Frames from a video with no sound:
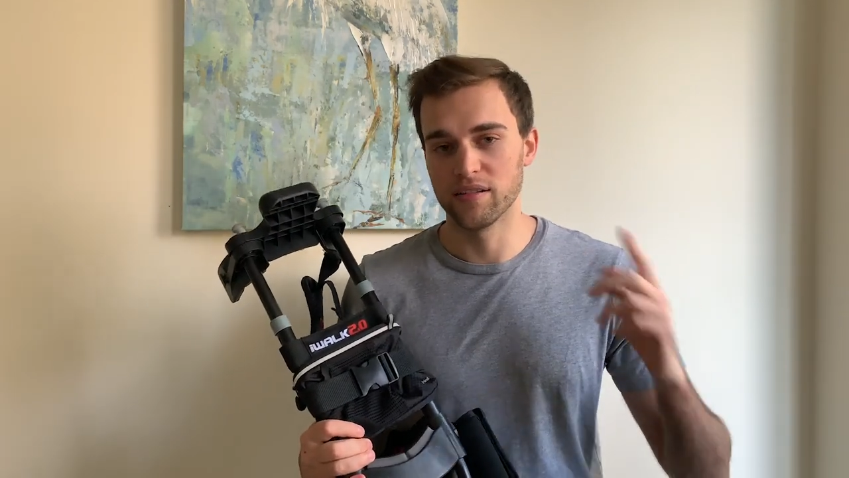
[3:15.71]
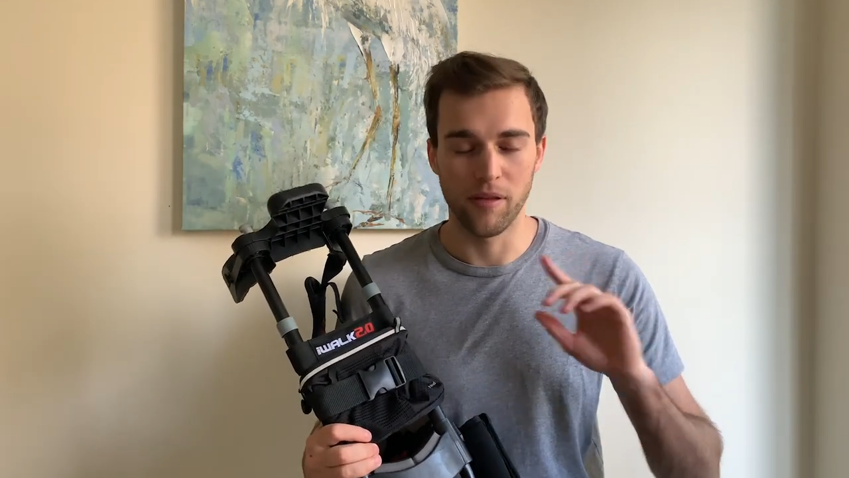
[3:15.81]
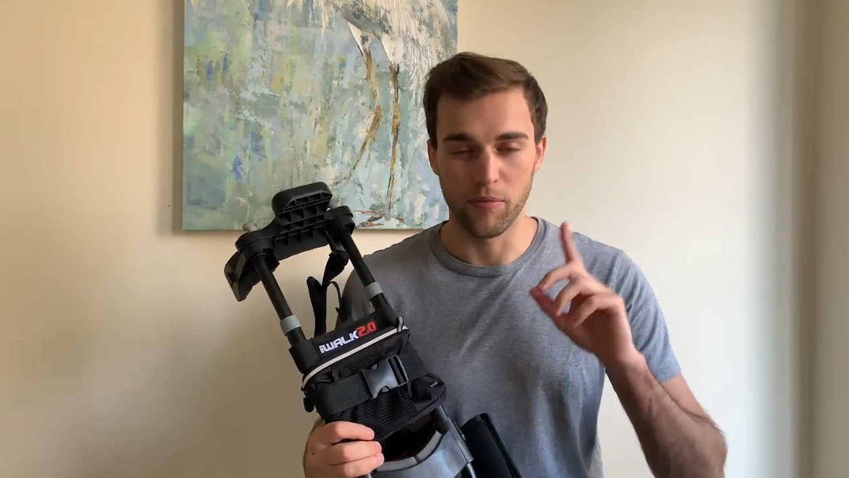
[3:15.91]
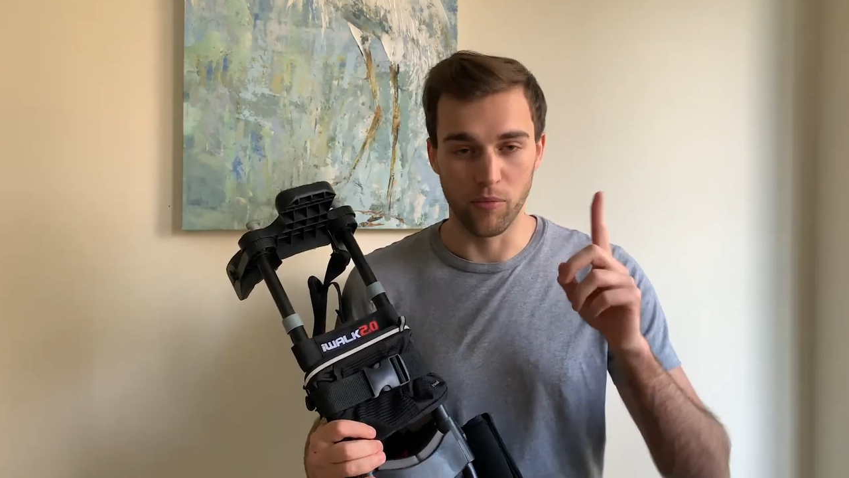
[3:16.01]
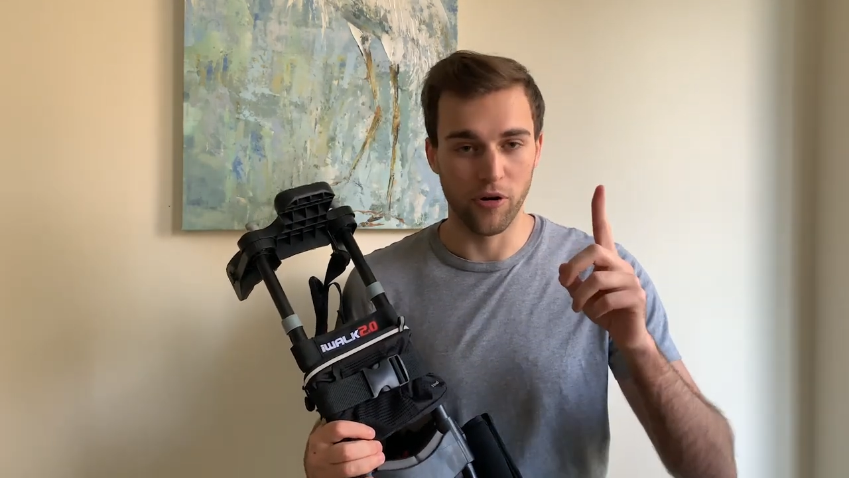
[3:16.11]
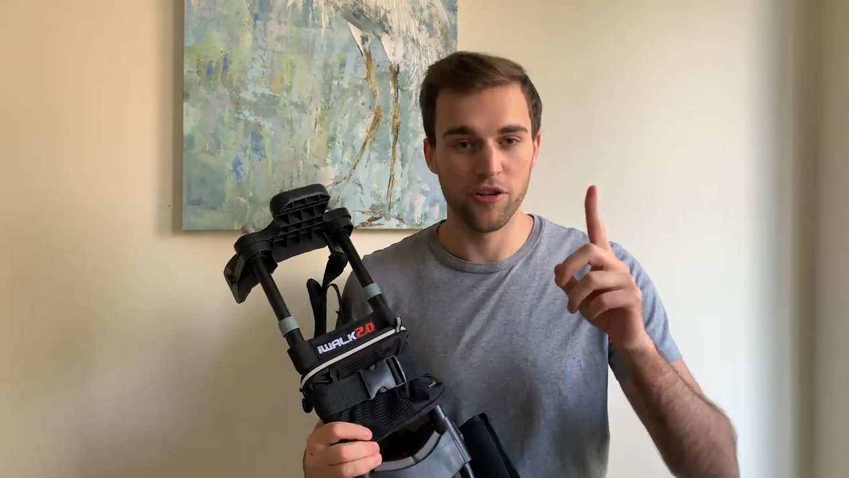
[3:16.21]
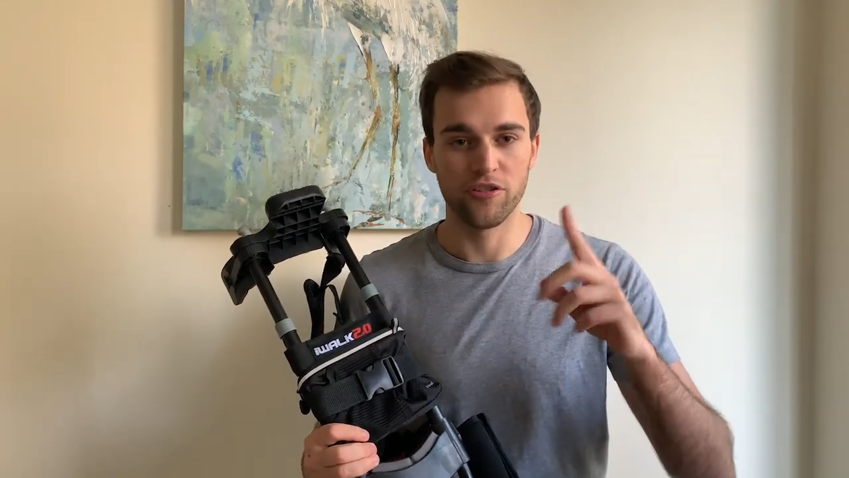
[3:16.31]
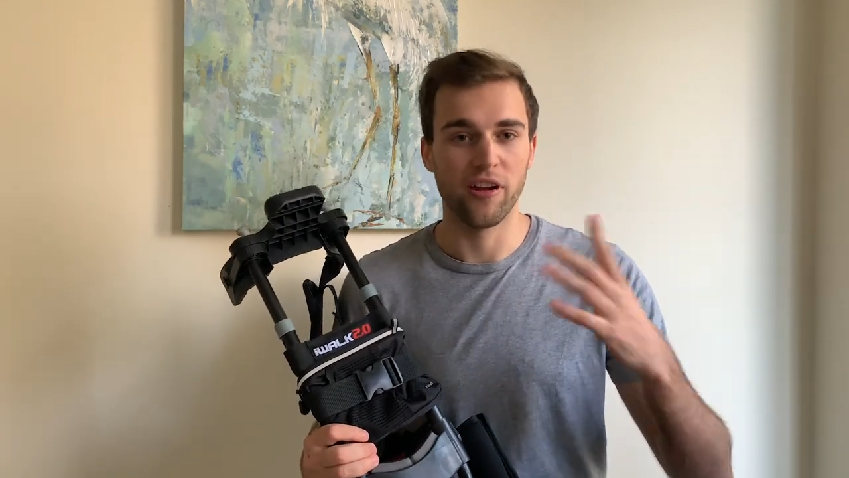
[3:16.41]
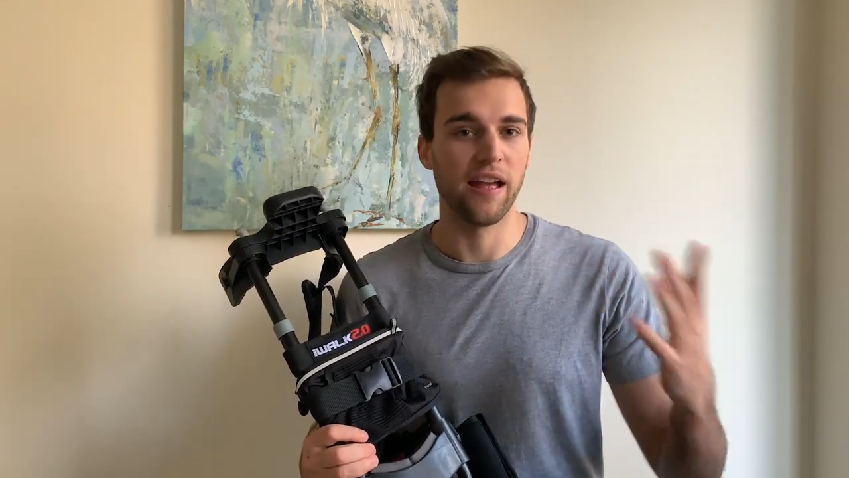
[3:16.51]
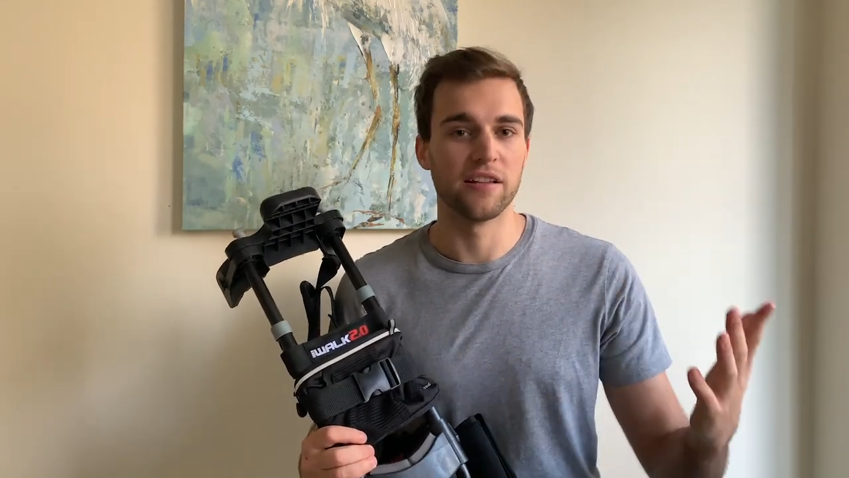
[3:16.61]
number one,
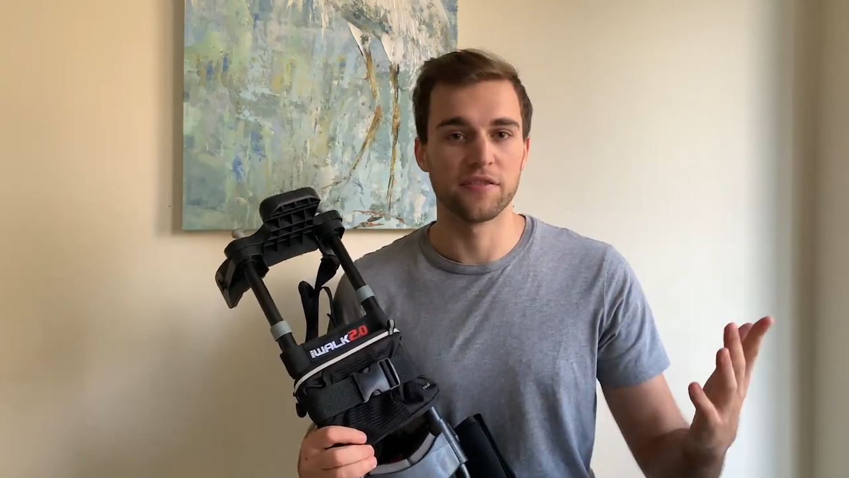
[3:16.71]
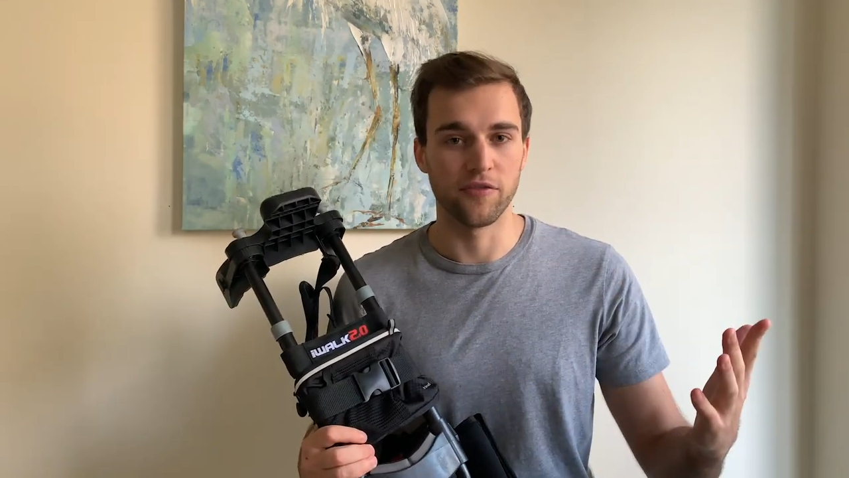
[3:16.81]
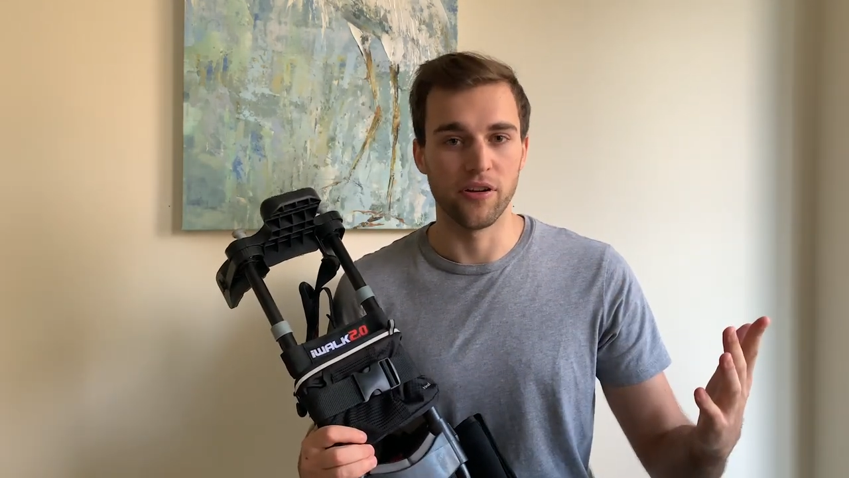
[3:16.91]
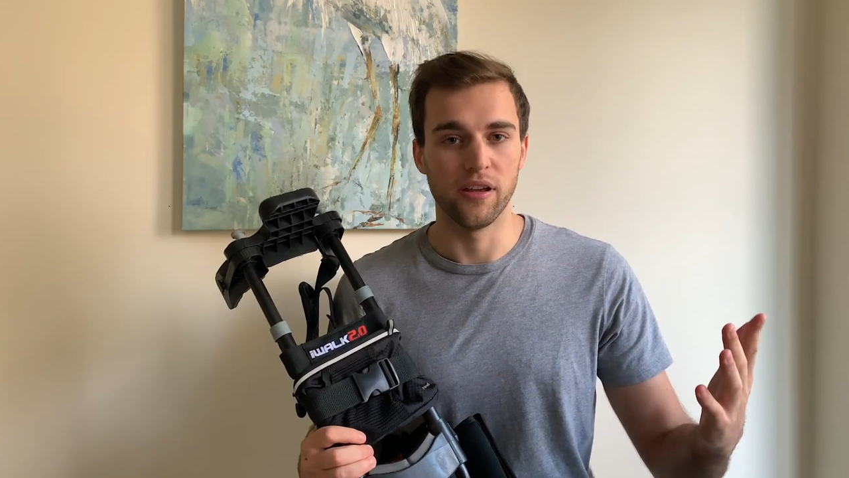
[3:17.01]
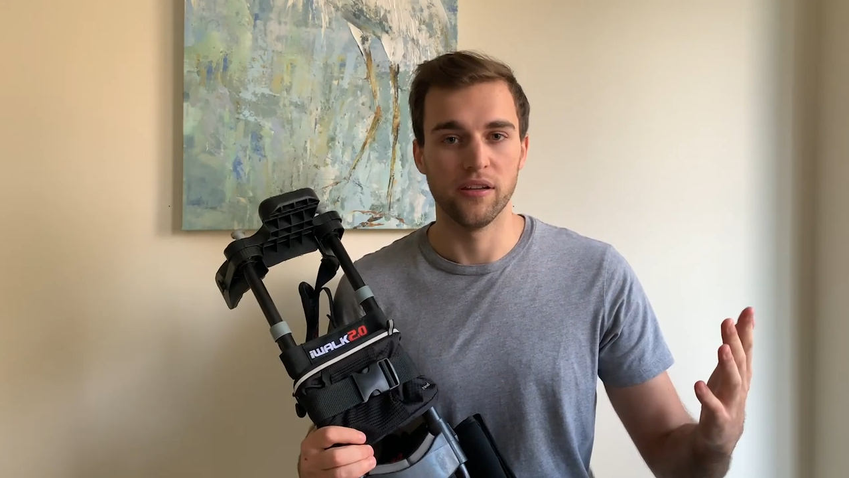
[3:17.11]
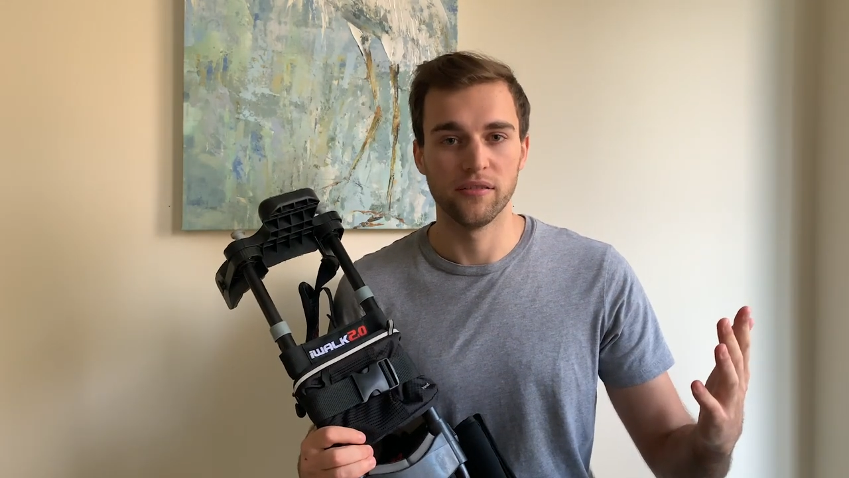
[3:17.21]
you're hands-free.